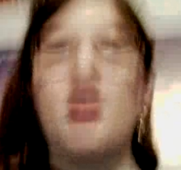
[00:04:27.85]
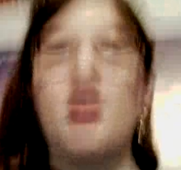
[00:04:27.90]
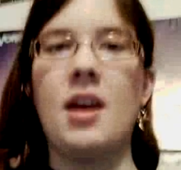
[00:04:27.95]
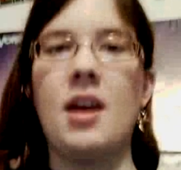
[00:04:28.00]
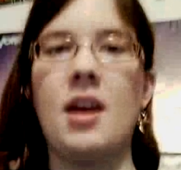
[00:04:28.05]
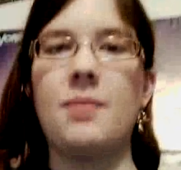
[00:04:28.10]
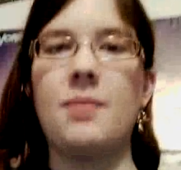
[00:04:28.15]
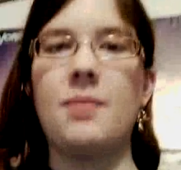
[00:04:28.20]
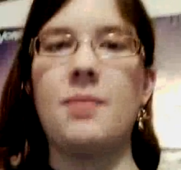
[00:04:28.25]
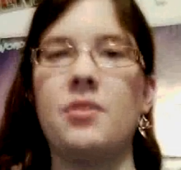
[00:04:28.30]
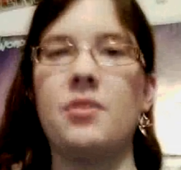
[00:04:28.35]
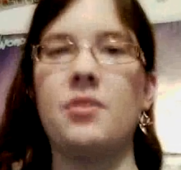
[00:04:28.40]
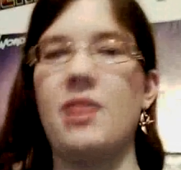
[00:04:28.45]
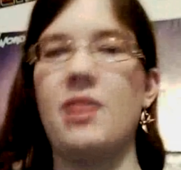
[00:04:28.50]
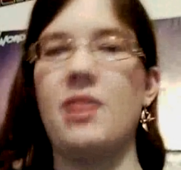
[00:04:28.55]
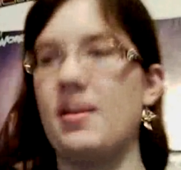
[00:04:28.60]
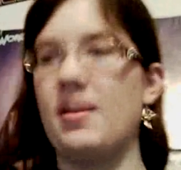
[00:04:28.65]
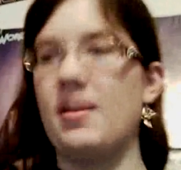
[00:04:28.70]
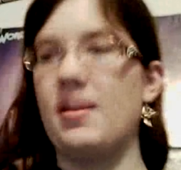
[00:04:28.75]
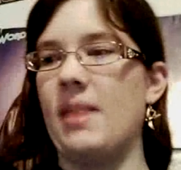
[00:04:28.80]

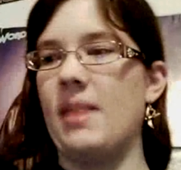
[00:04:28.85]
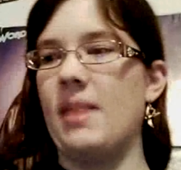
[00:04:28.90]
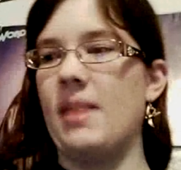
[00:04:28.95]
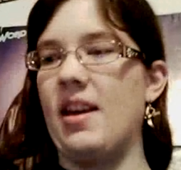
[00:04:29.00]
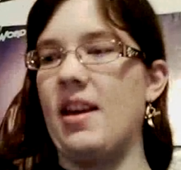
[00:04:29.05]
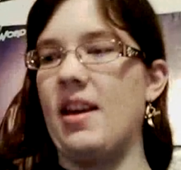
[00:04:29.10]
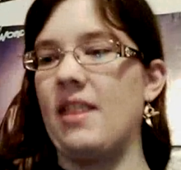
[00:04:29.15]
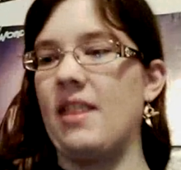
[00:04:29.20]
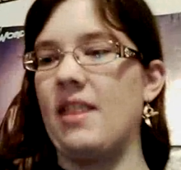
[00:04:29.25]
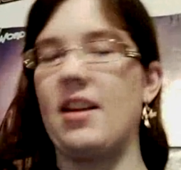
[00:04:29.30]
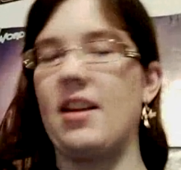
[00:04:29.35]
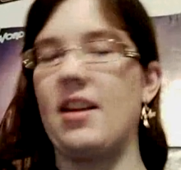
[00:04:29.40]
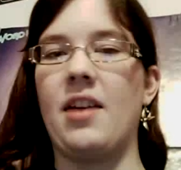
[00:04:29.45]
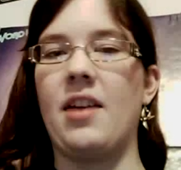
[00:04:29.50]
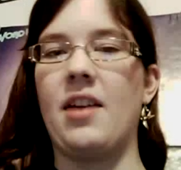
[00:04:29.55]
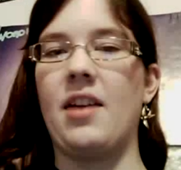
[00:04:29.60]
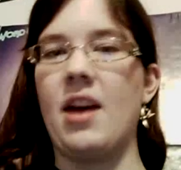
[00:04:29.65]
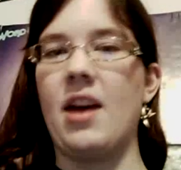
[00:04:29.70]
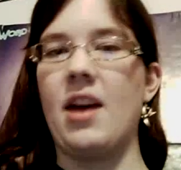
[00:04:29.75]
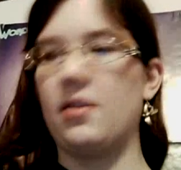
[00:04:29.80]
that's my, I gotta get out
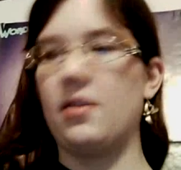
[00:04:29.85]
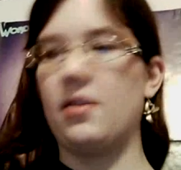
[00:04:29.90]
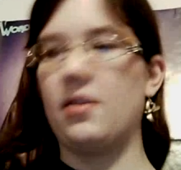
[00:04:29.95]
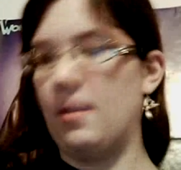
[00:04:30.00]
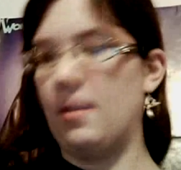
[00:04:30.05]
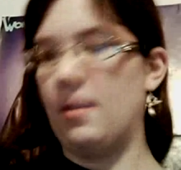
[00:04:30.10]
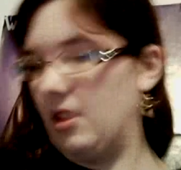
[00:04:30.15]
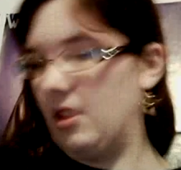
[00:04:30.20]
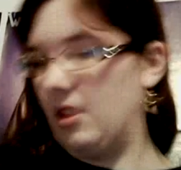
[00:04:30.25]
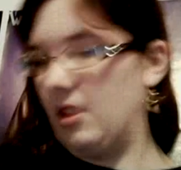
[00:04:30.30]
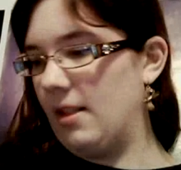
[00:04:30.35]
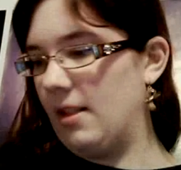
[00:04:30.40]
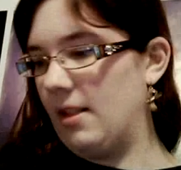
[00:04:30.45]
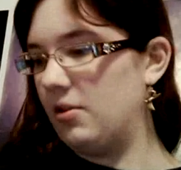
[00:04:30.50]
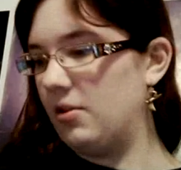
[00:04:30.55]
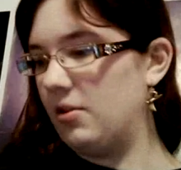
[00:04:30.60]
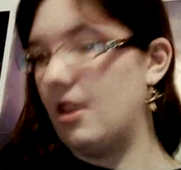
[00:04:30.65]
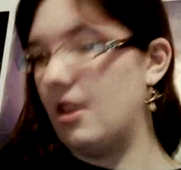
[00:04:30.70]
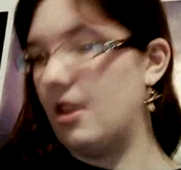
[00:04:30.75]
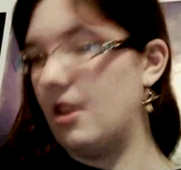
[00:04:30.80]
of the house, I'm done, I'm too
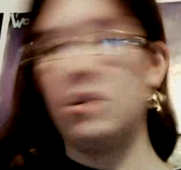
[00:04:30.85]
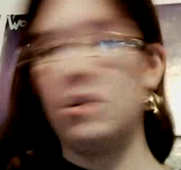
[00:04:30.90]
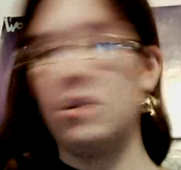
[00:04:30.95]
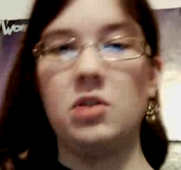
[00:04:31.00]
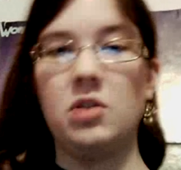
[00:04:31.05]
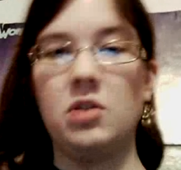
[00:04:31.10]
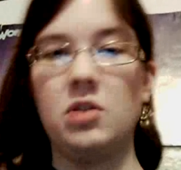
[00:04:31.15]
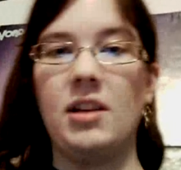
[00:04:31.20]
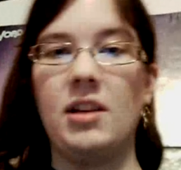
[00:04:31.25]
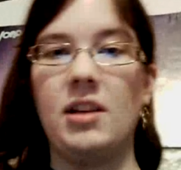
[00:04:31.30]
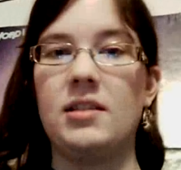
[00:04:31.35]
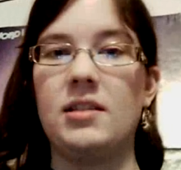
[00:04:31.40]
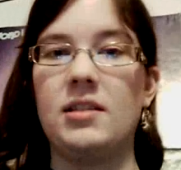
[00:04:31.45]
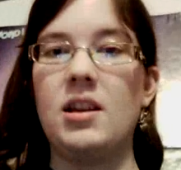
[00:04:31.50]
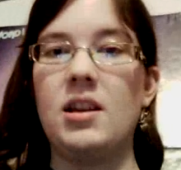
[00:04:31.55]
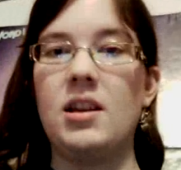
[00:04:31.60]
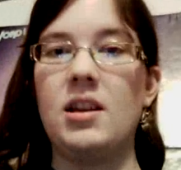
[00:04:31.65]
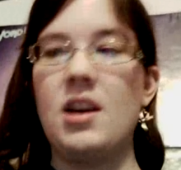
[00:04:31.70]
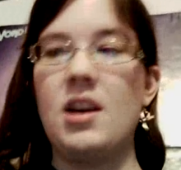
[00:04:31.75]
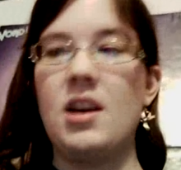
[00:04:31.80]
tired to do this,
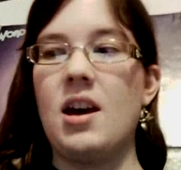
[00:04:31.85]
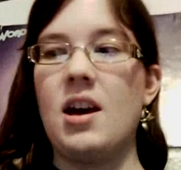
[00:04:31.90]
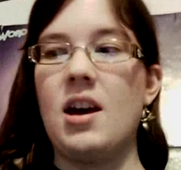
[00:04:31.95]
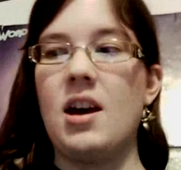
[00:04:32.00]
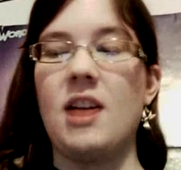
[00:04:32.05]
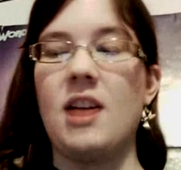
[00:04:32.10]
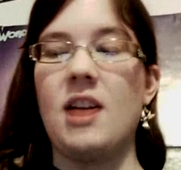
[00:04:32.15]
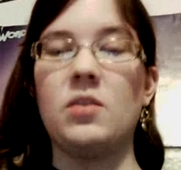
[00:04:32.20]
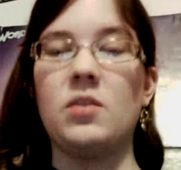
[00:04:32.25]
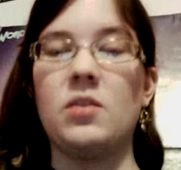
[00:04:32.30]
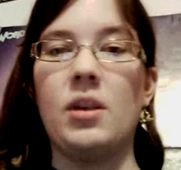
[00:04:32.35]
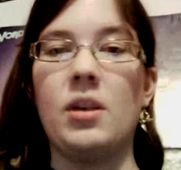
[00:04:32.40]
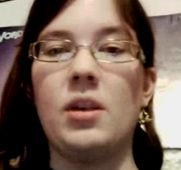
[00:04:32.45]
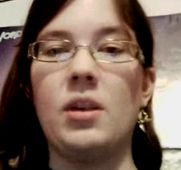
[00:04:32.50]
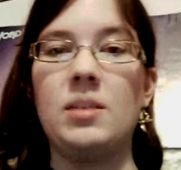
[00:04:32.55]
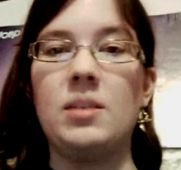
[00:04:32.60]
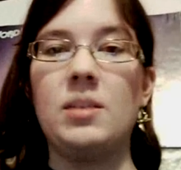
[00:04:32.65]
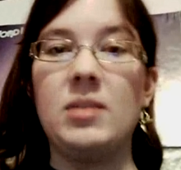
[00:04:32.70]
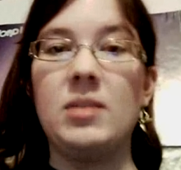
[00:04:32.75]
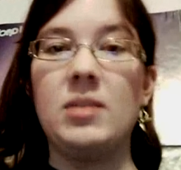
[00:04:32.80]
I just want it
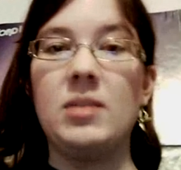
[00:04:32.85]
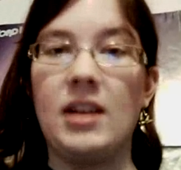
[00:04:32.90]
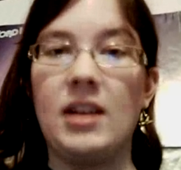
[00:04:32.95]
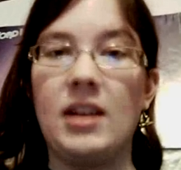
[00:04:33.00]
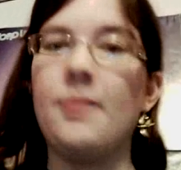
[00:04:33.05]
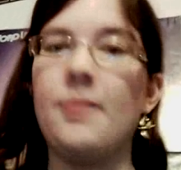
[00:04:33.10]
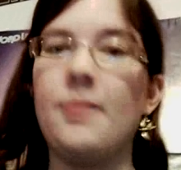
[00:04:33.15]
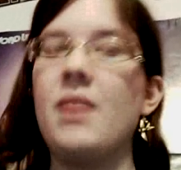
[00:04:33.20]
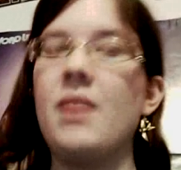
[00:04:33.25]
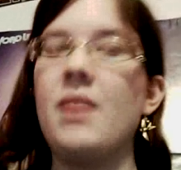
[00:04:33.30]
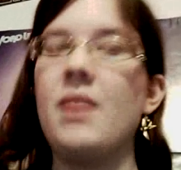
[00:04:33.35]
to be done.